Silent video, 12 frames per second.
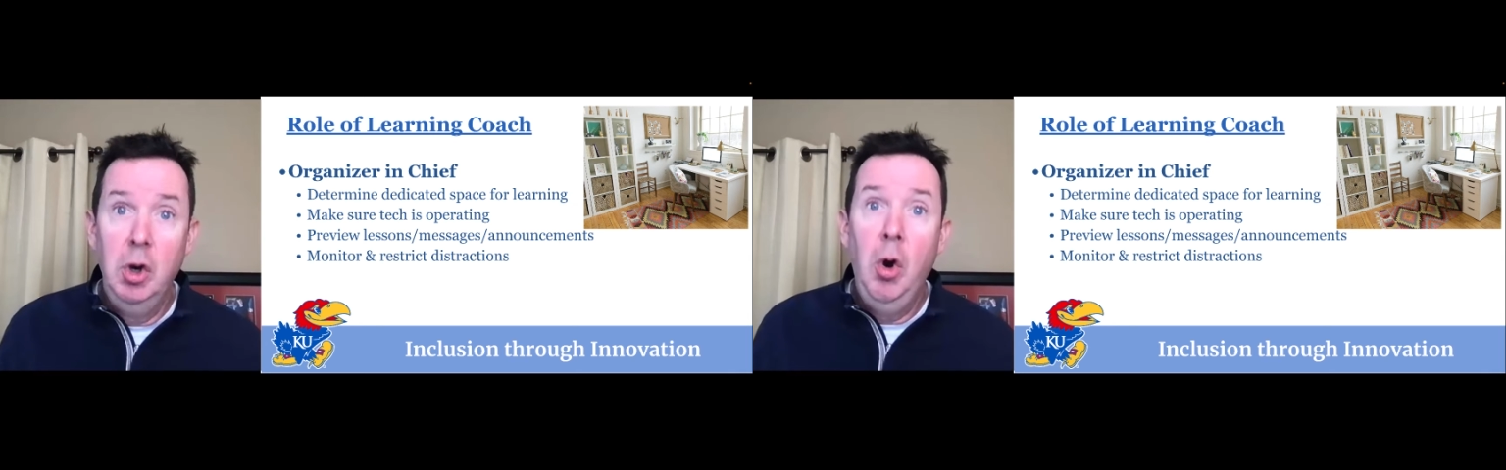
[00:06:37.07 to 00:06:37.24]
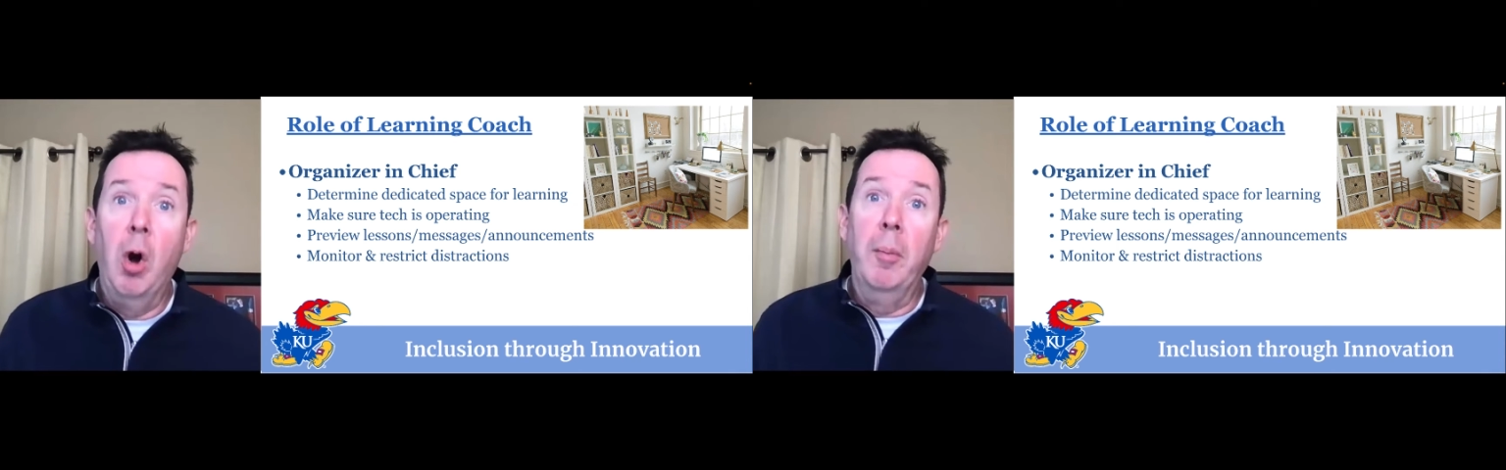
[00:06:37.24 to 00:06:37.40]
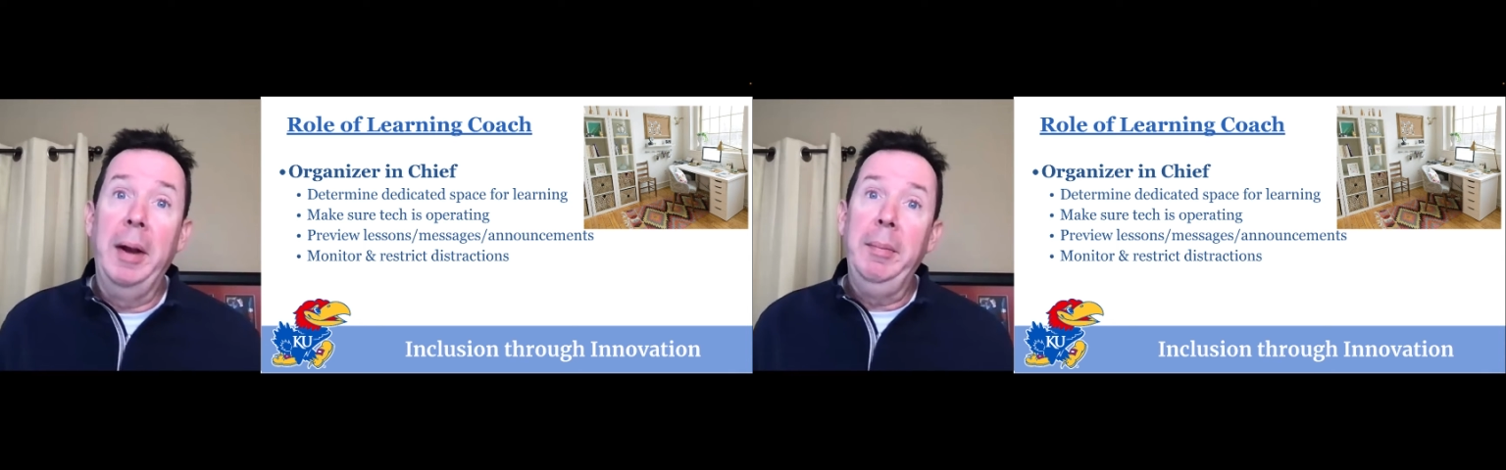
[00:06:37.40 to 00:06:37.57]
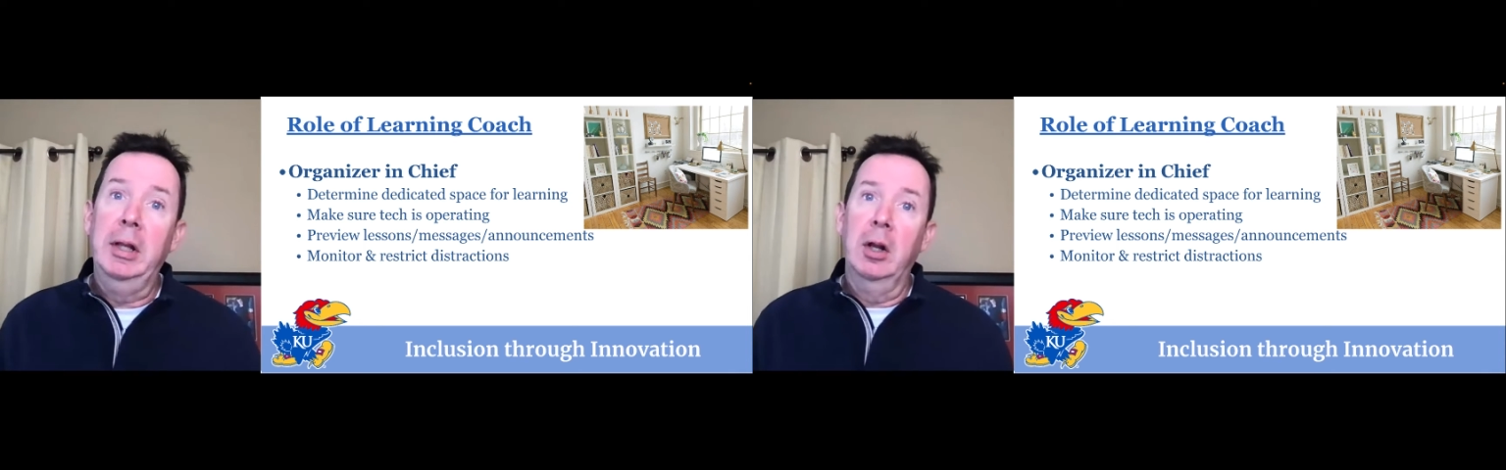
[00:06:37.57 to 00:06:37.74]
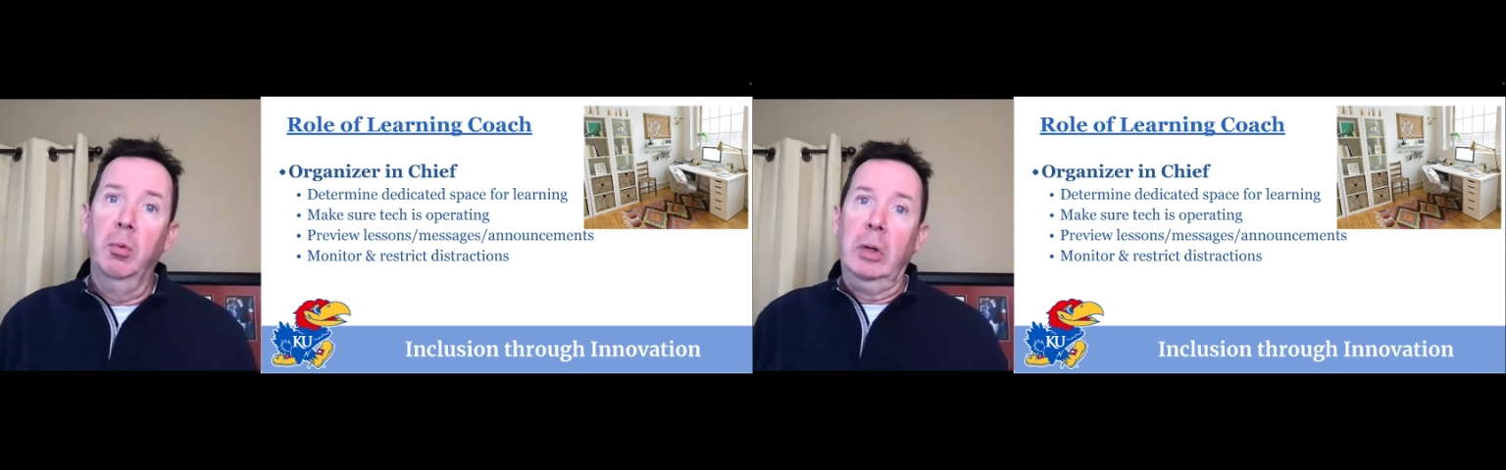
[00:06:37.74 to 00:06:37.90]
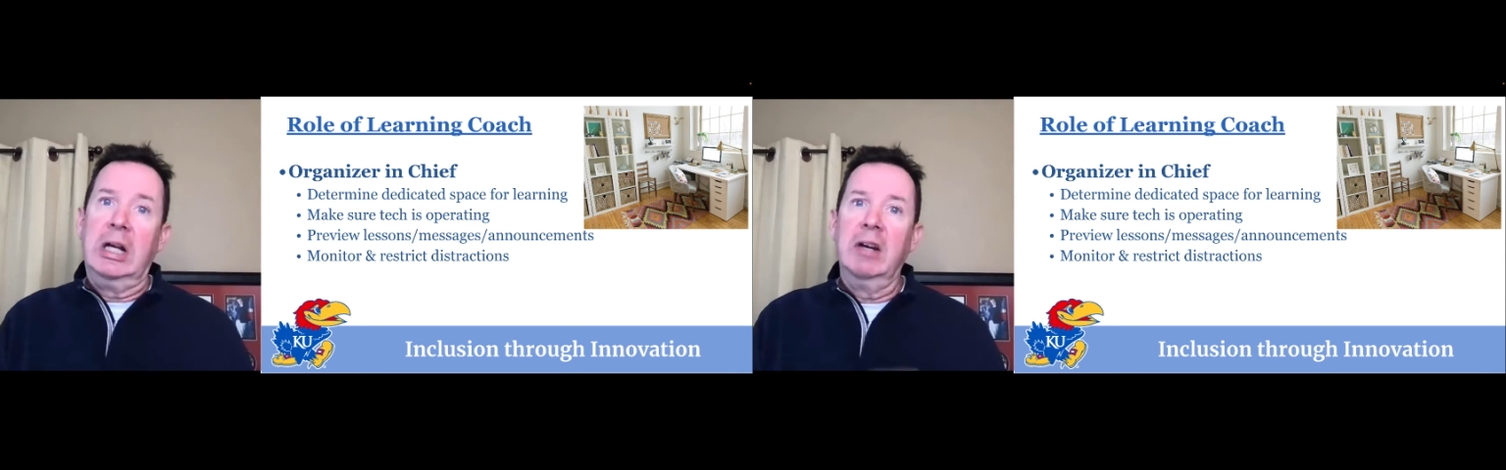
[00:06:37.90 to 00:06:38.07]
Or maybe they're
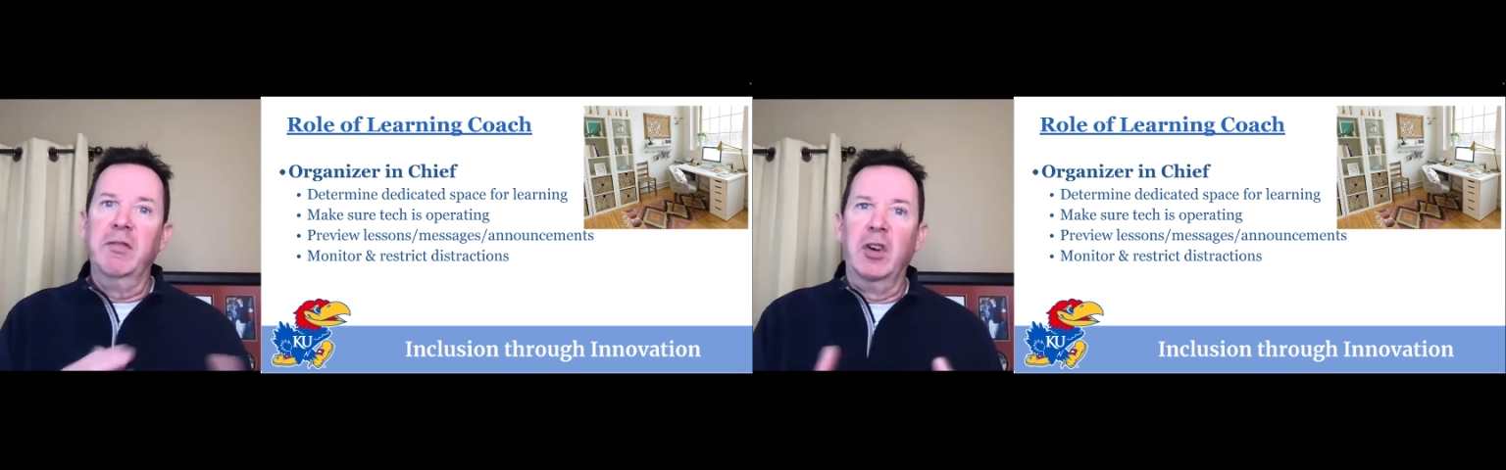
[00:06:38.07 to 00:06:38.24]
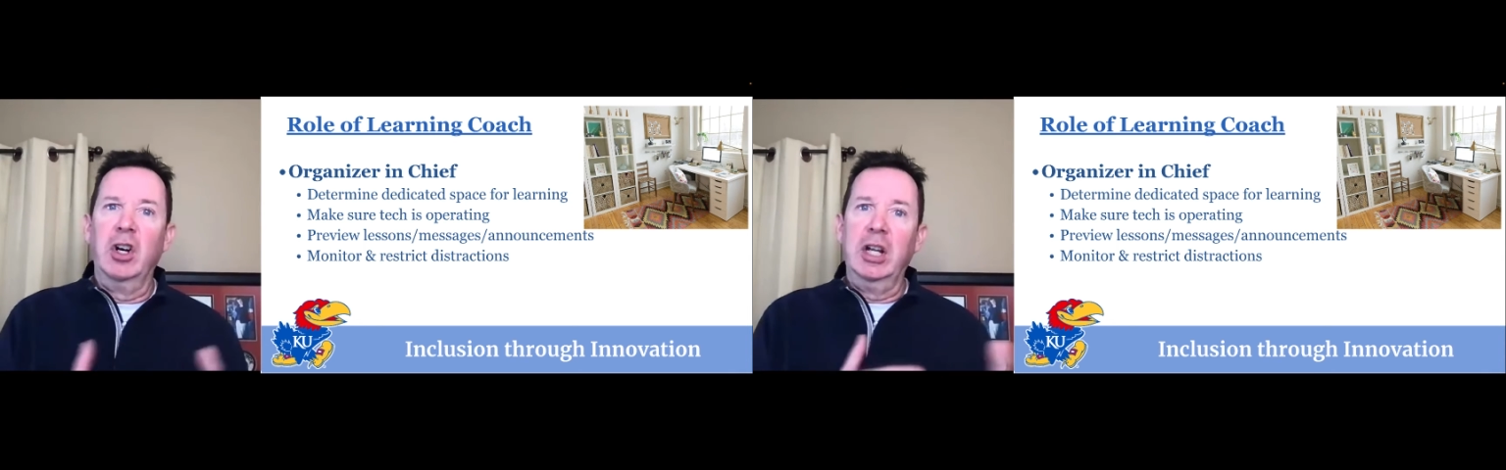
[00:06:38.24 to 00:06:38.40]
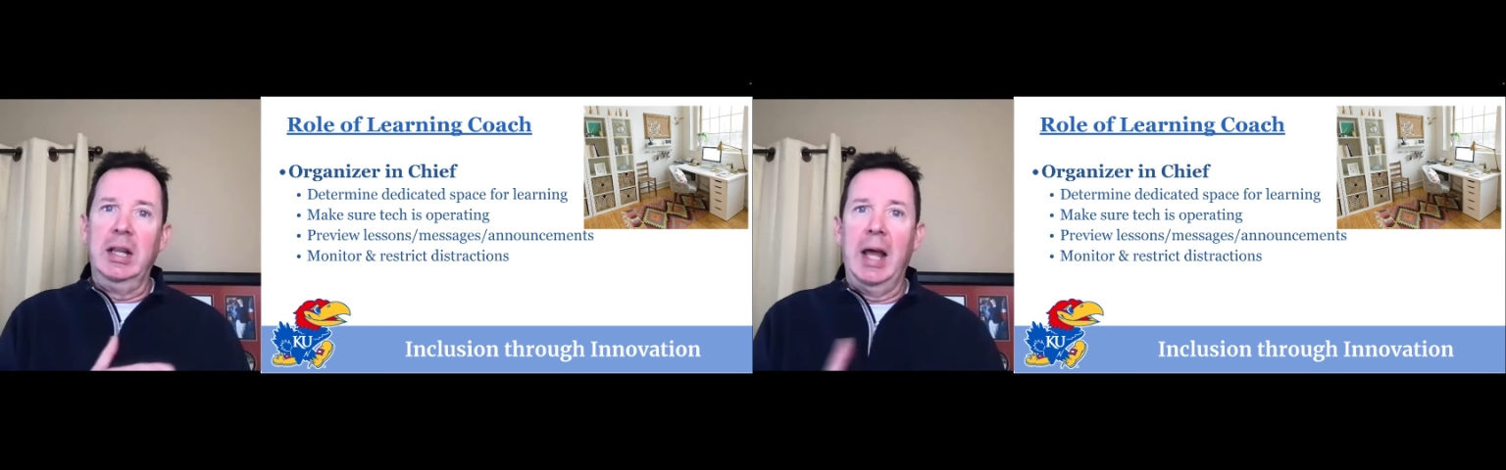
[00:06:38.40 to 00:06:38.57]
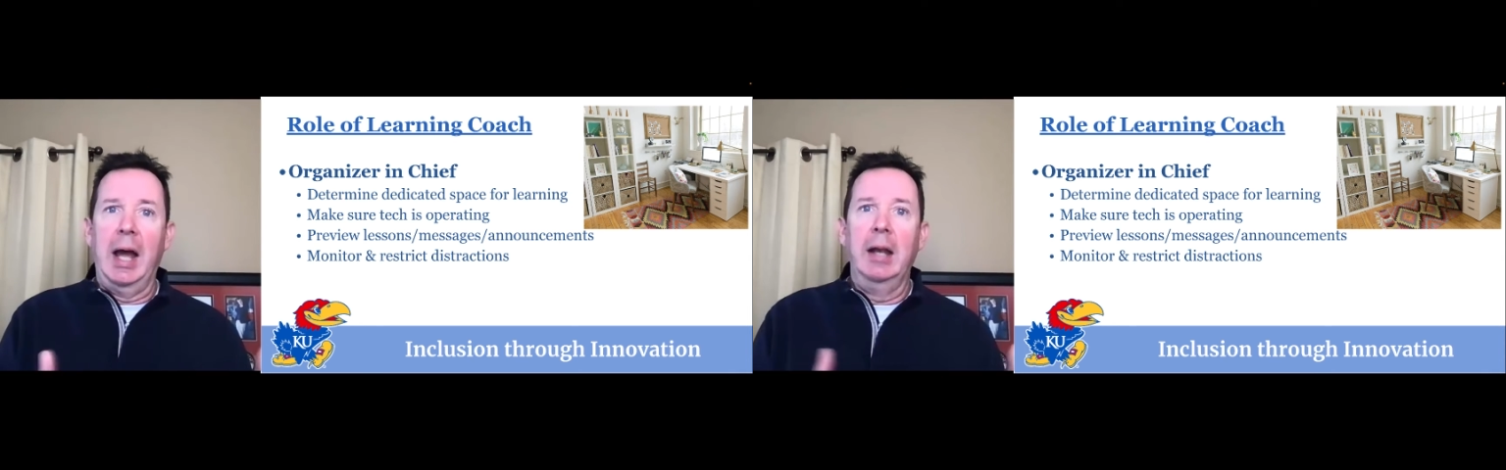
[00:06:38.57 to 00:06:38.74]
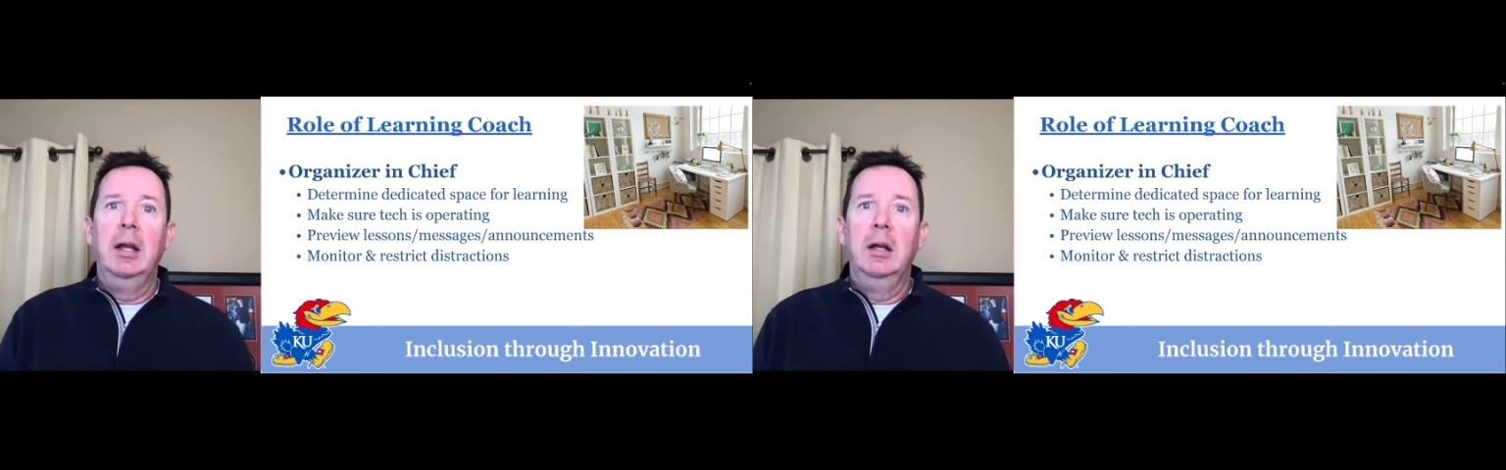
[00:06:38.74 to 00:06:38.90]
reconverting that